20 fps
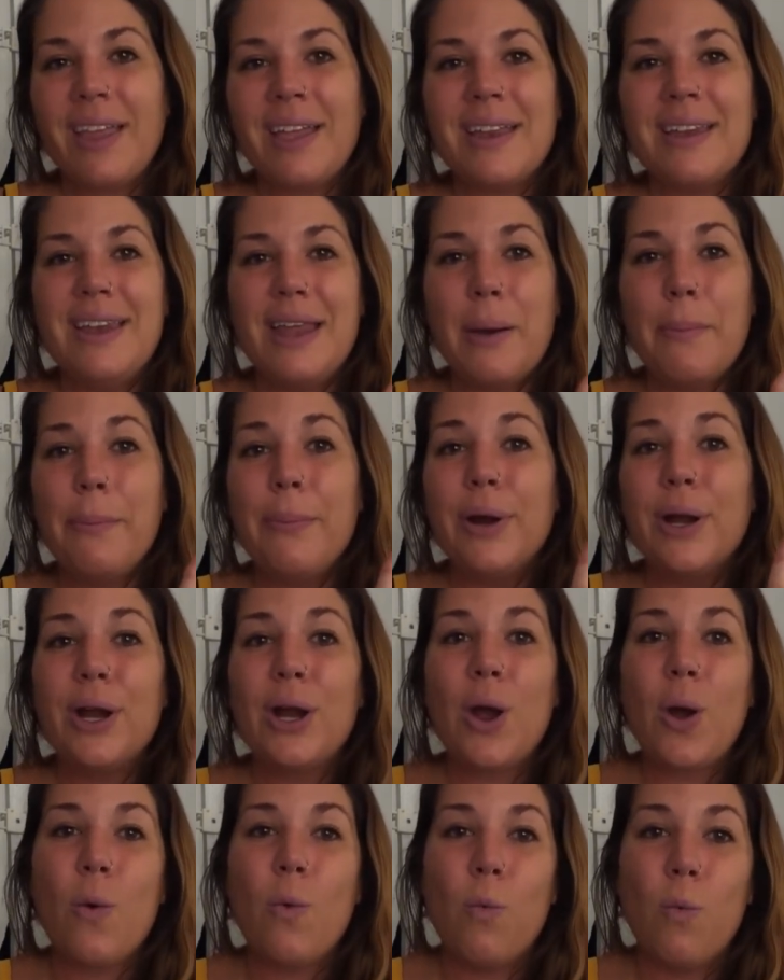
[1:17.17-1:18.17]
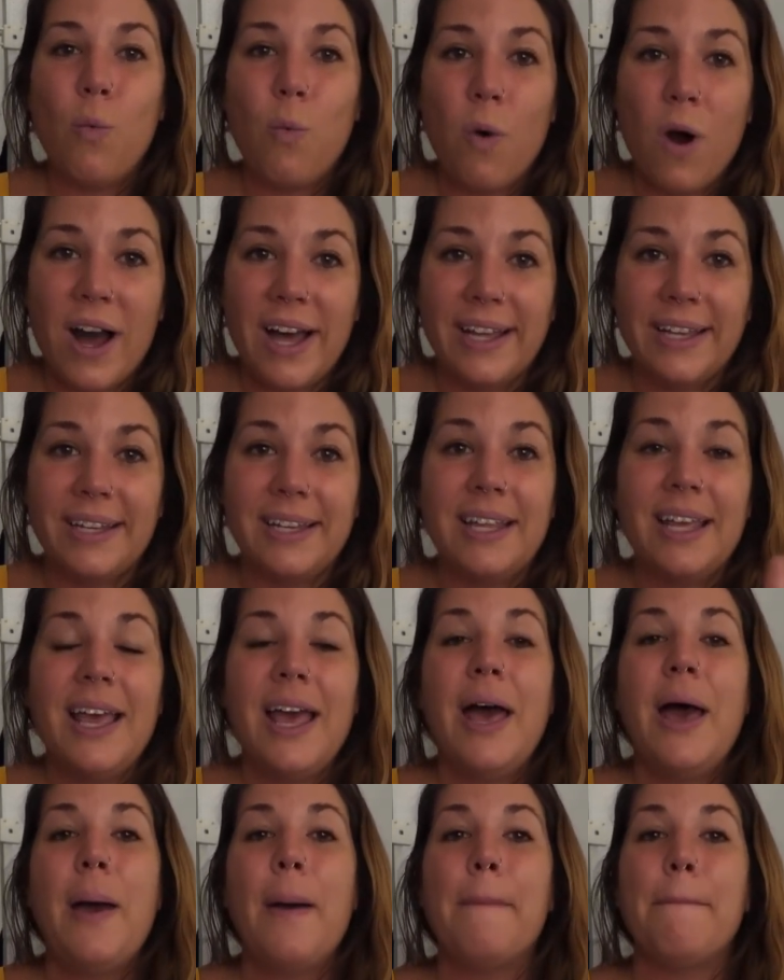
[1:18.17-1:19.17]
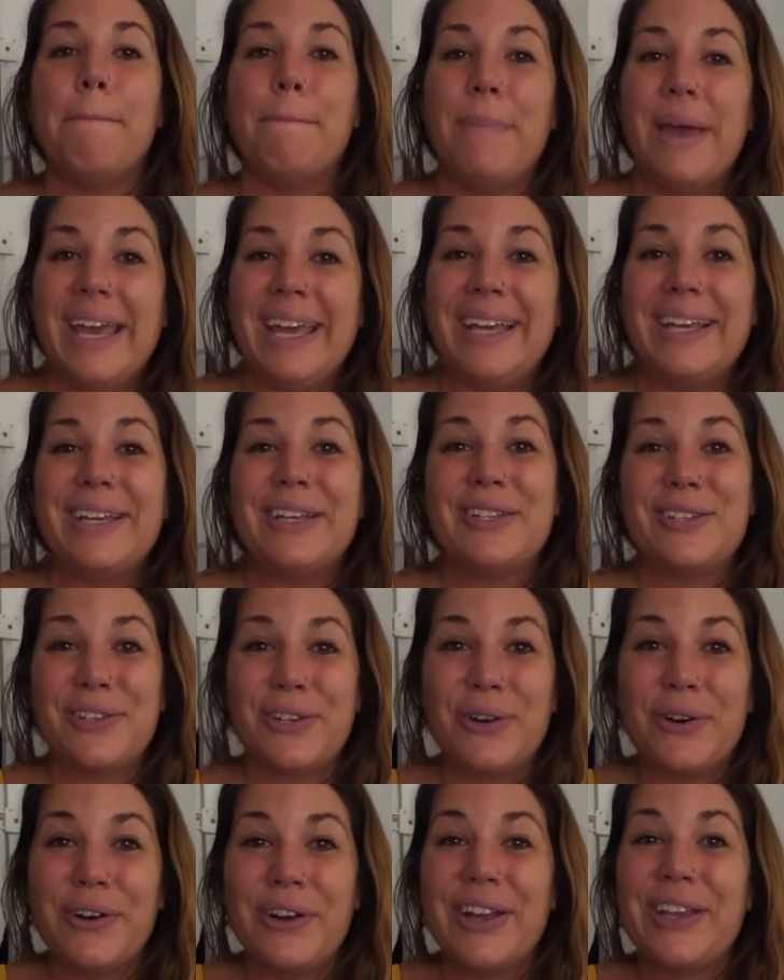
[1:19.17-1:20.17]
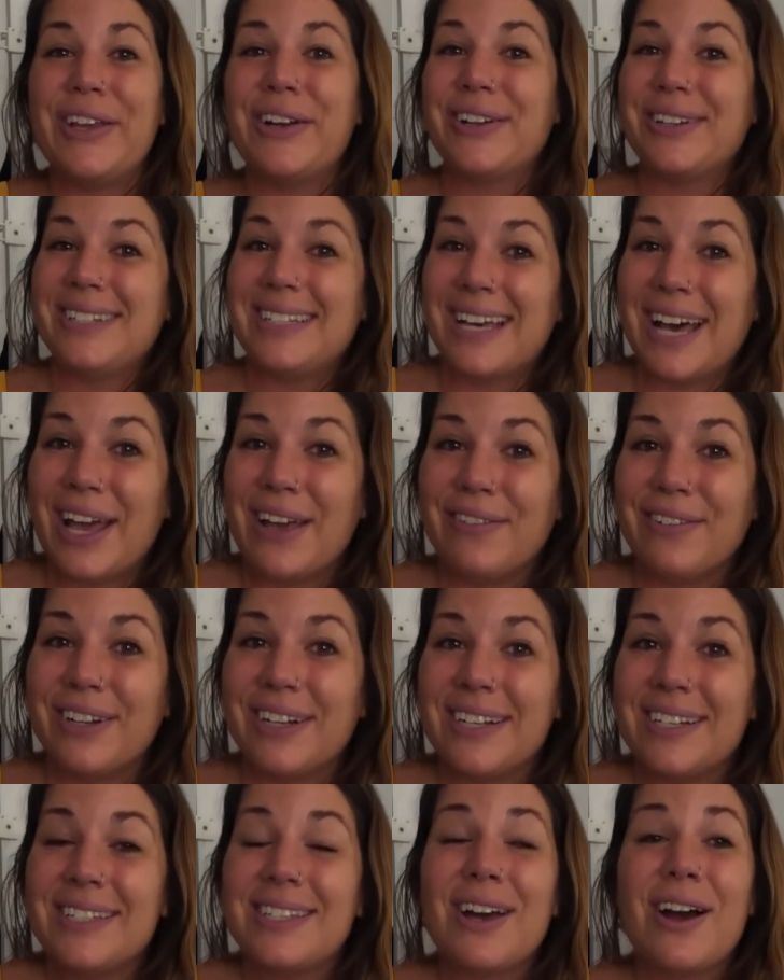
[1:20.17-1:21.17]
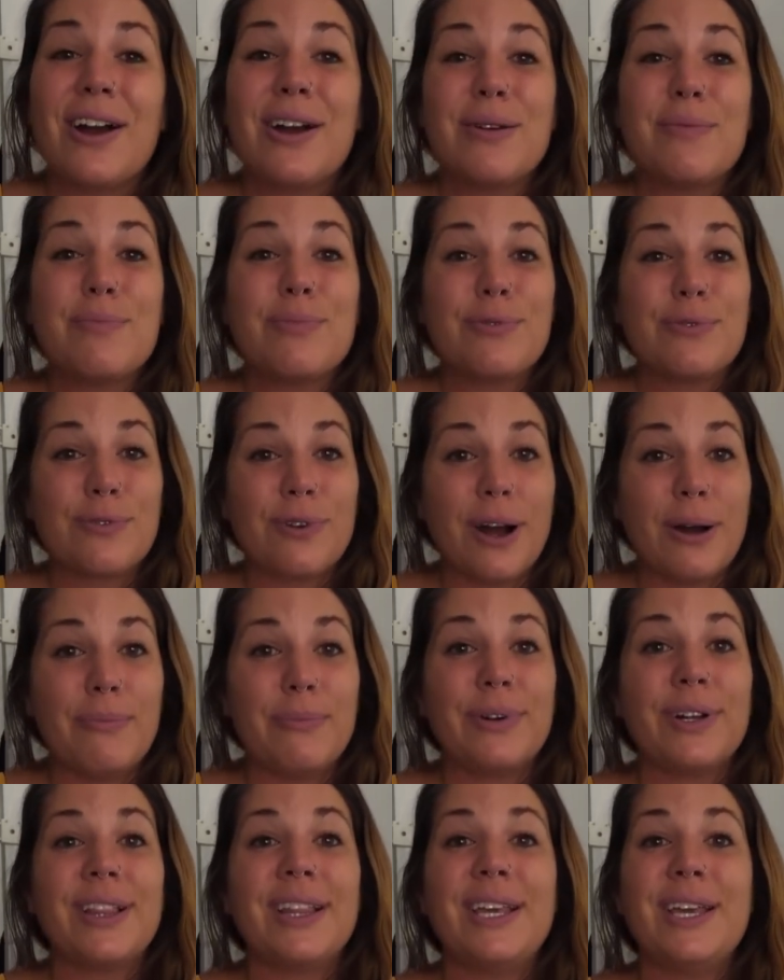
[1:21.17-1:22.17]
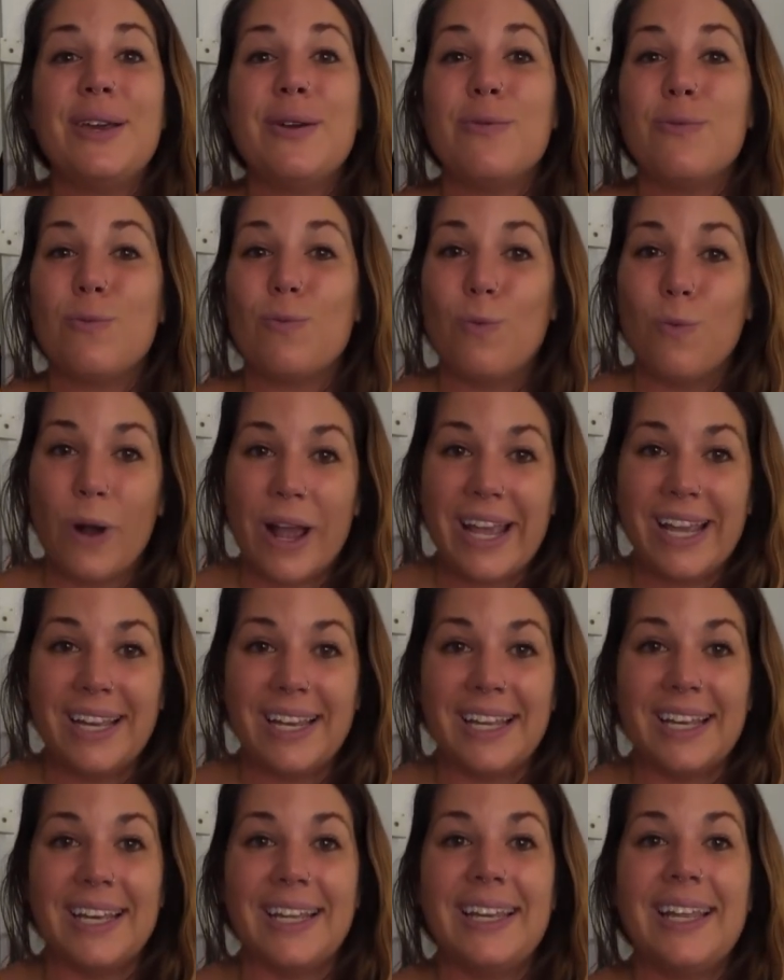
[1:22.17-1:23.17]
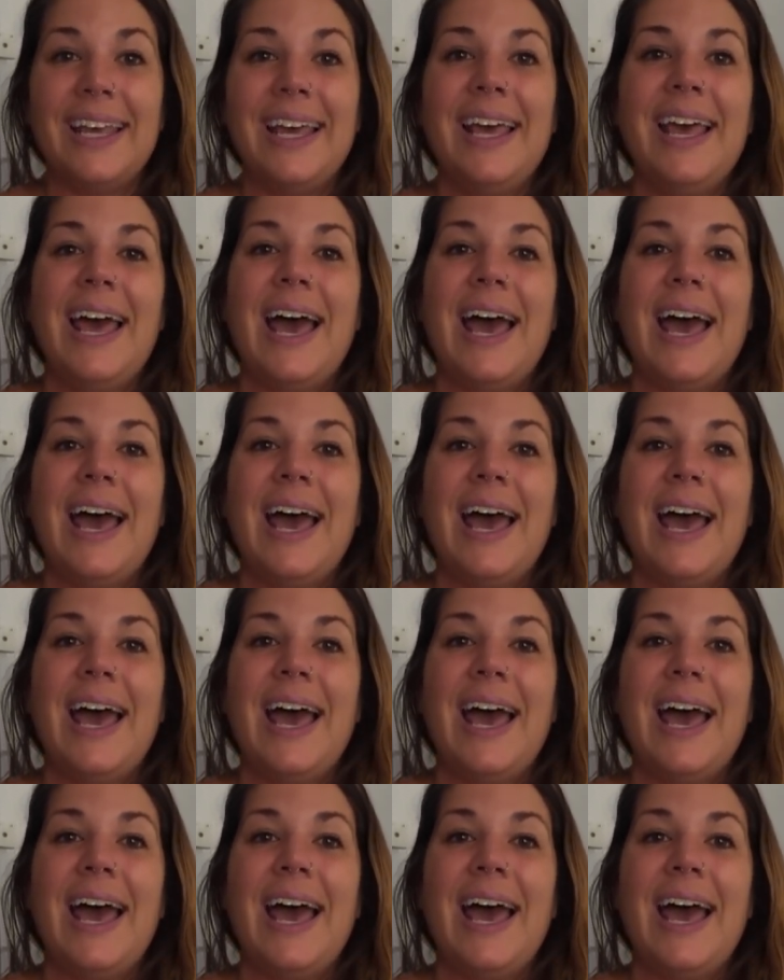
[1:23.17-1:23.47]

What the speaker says: Number one, make sure your divers are properly weighted.